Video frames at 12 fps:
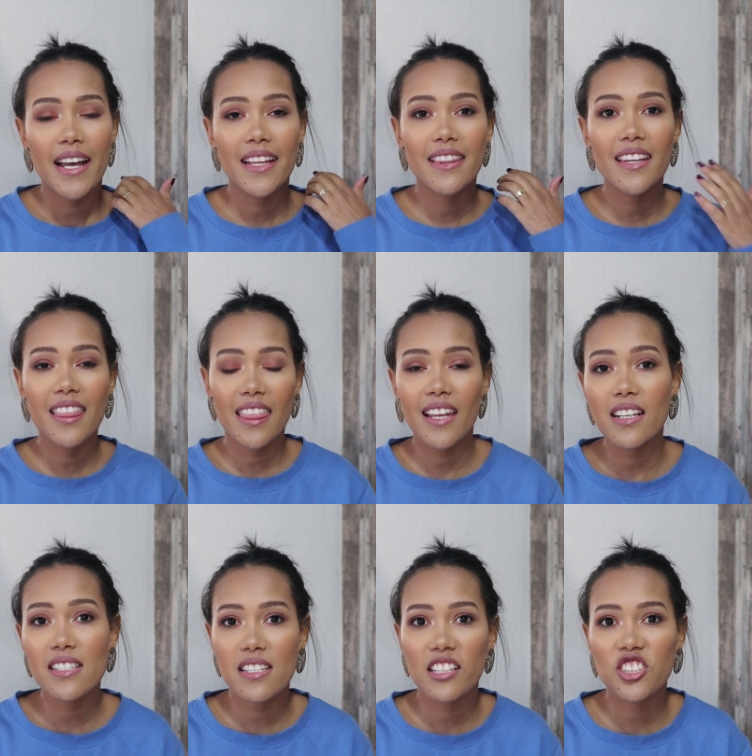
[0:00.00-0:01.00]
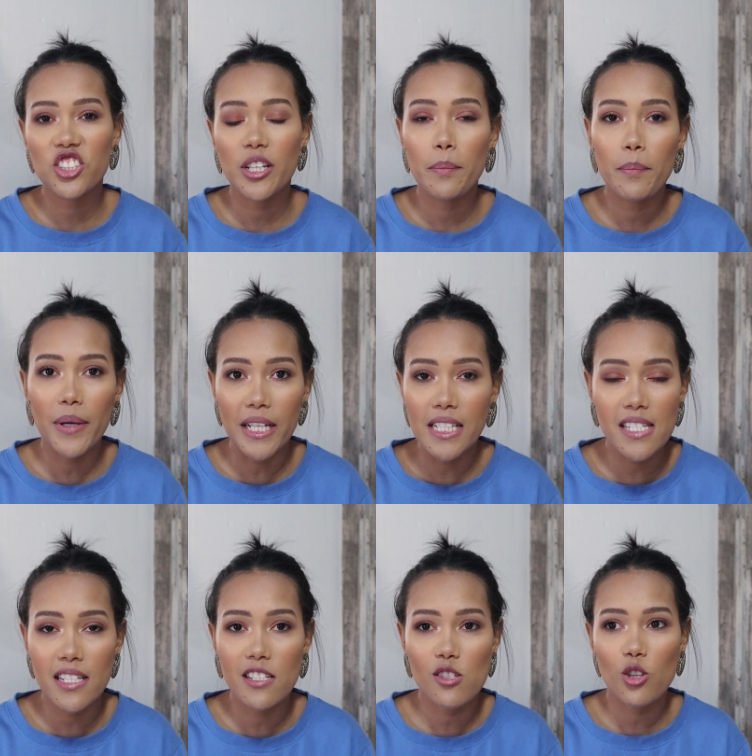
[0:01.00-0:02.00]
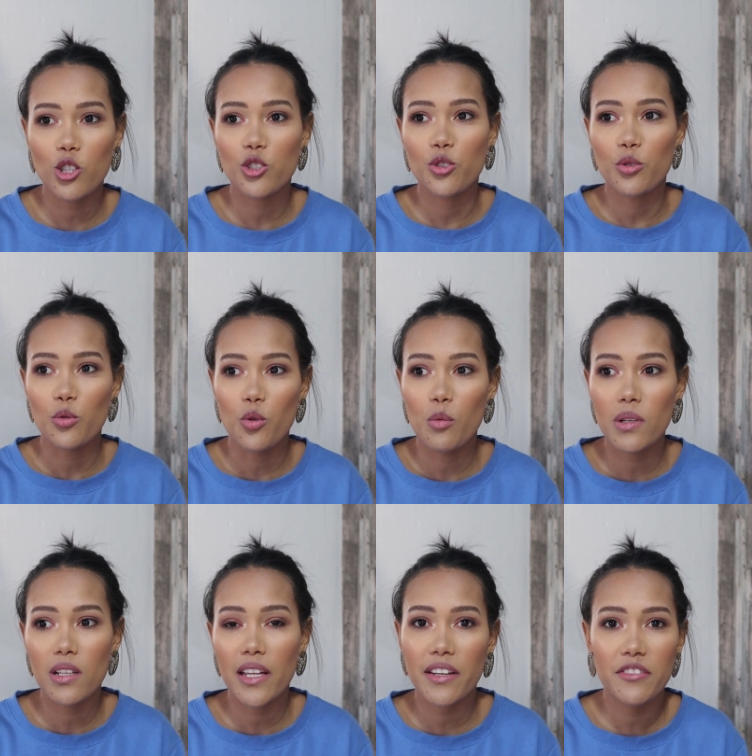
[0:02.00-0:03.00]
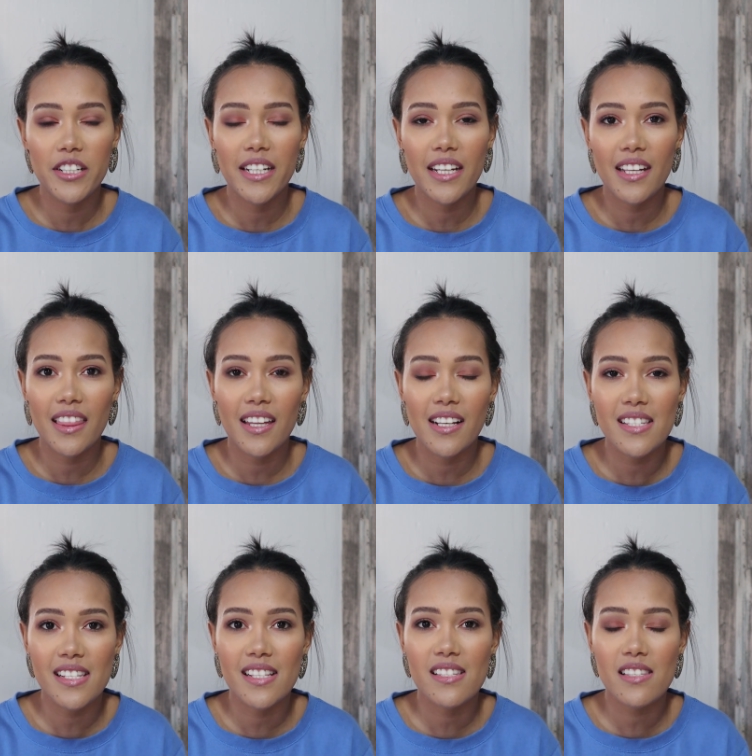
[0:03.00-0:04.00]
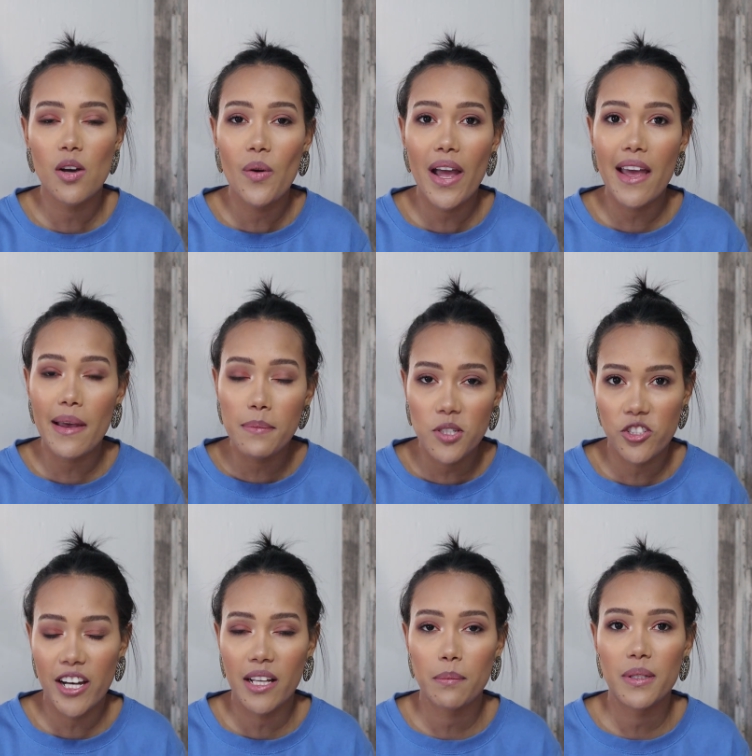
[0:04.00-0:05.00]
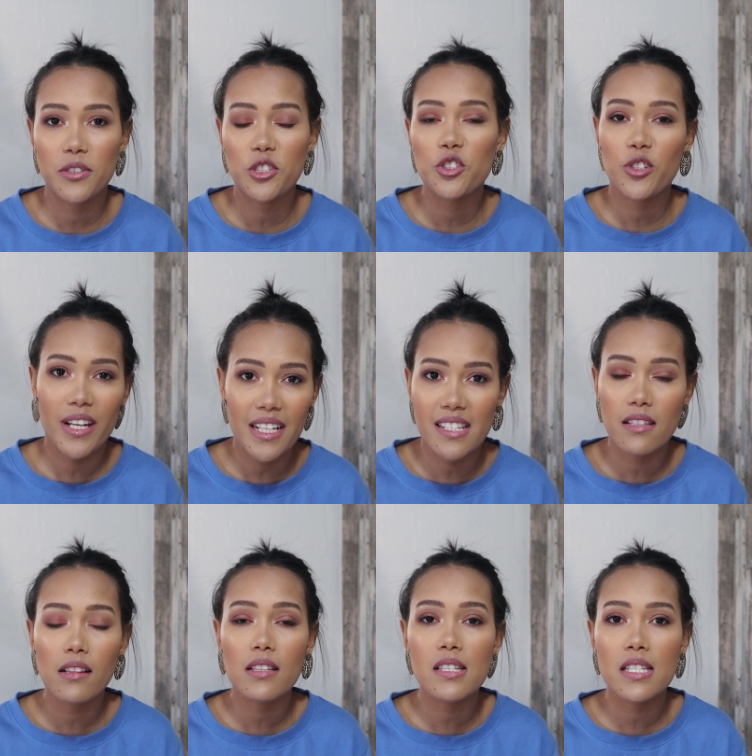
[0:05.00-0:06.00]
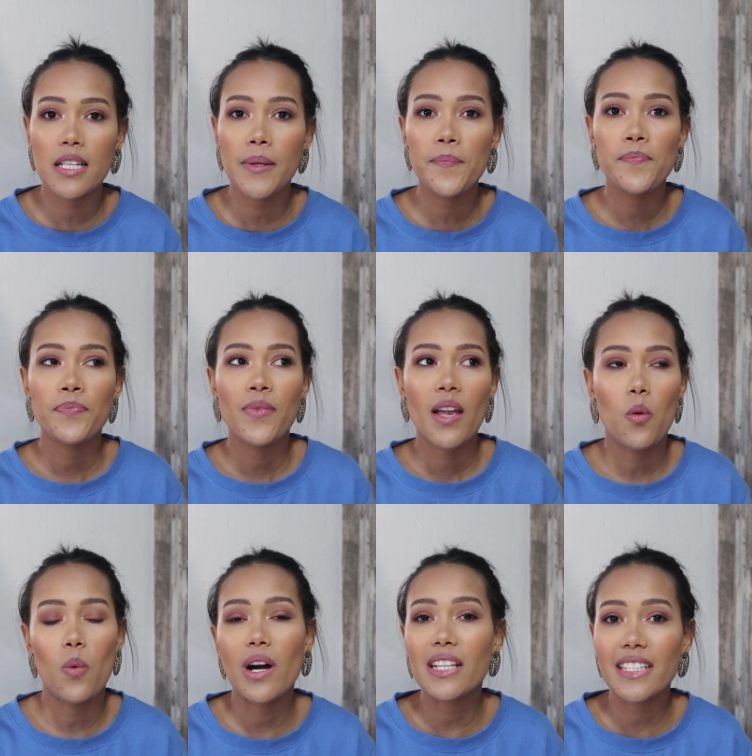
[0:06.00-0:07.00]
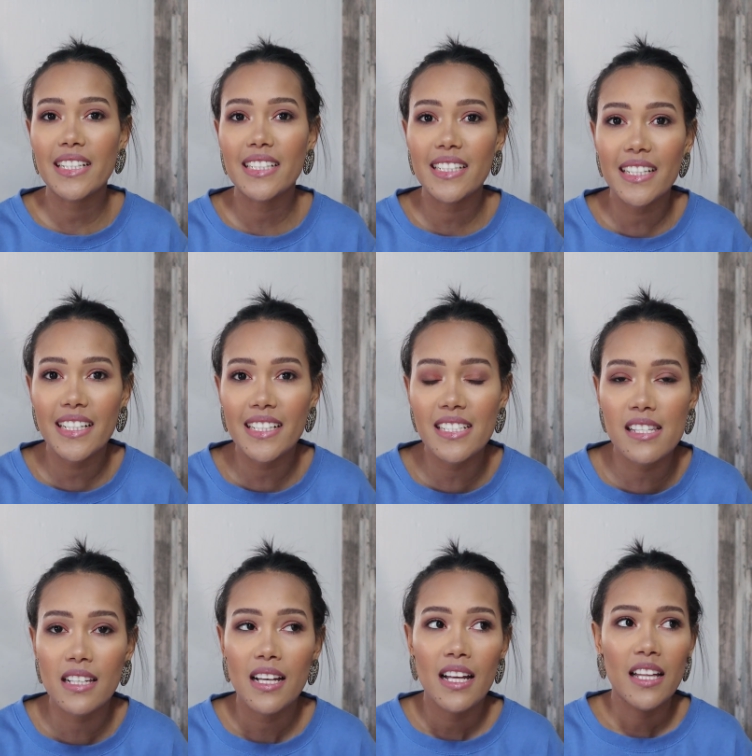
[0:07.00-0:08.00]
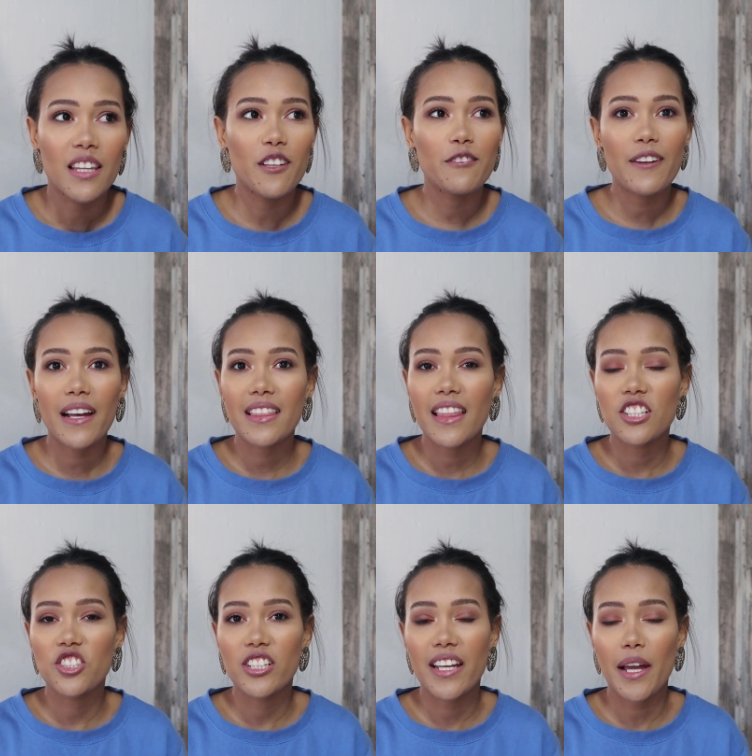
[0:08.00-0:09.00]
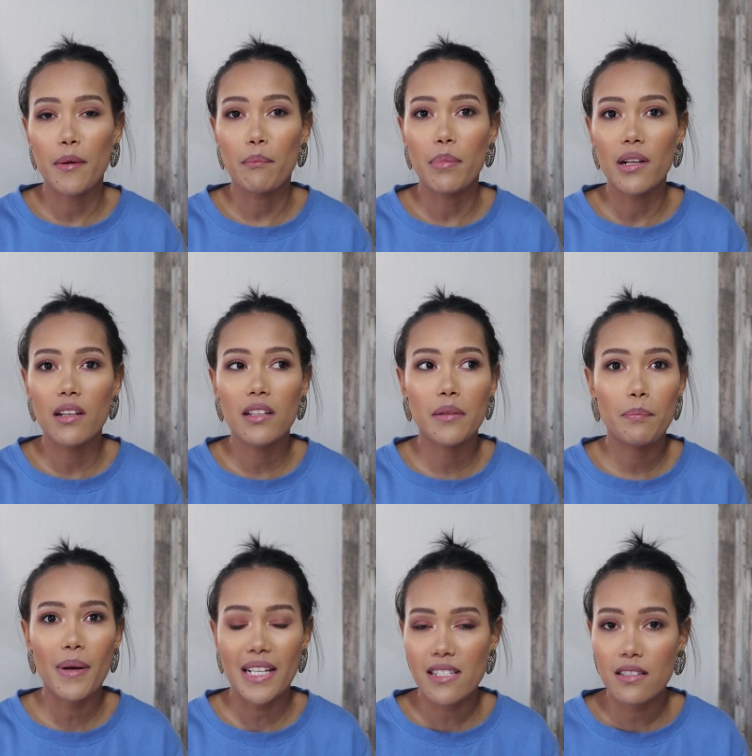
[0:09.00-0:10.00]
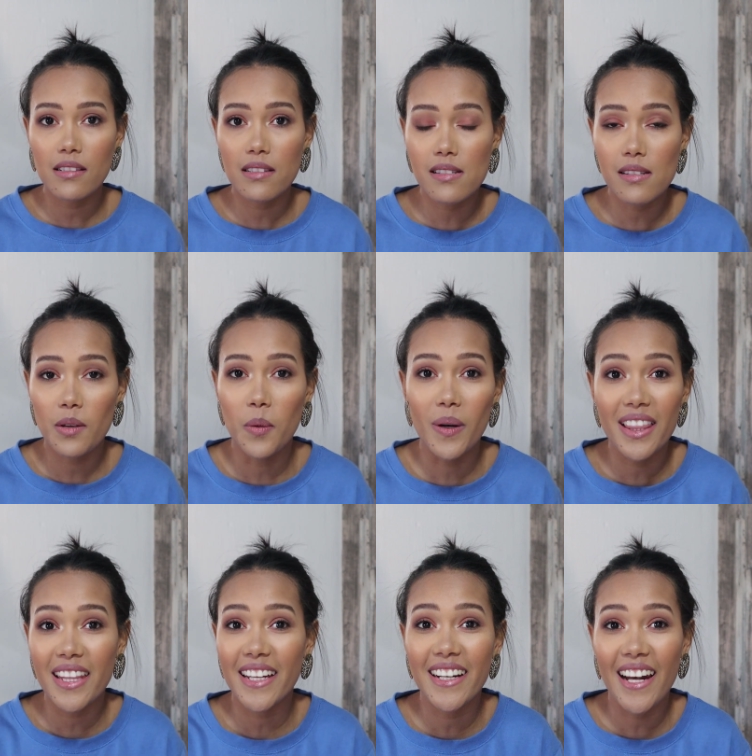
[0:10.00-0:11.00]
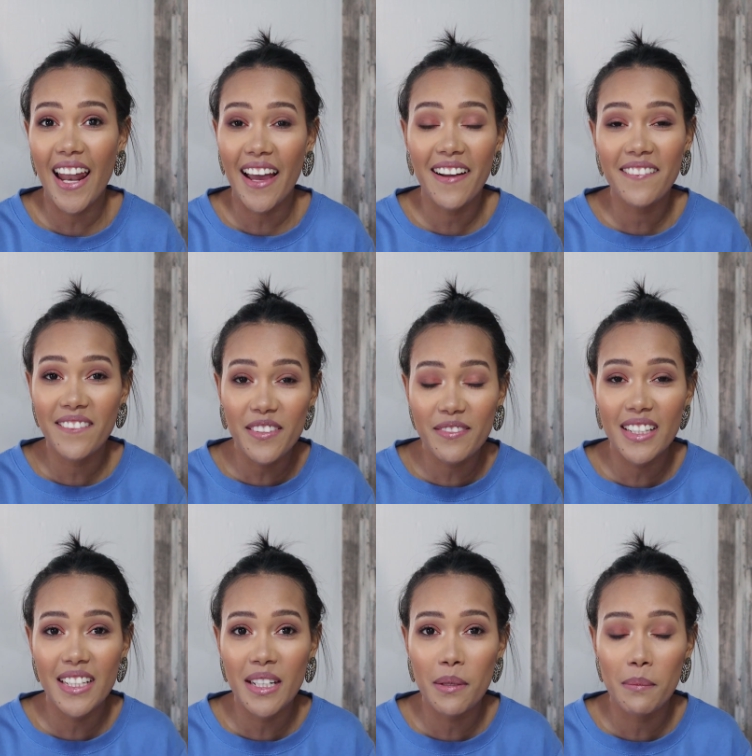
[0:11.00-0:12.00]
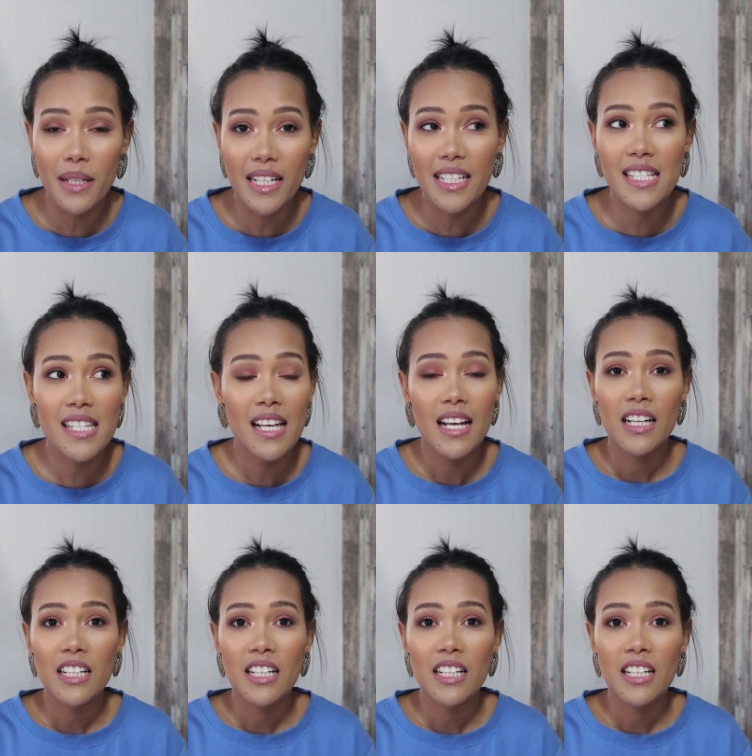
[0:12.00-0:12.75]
and the things she paints is not your normal everyday things. It's so abstract, but you can still see what it is. The fact that she can build puzzles within like 15 minutes.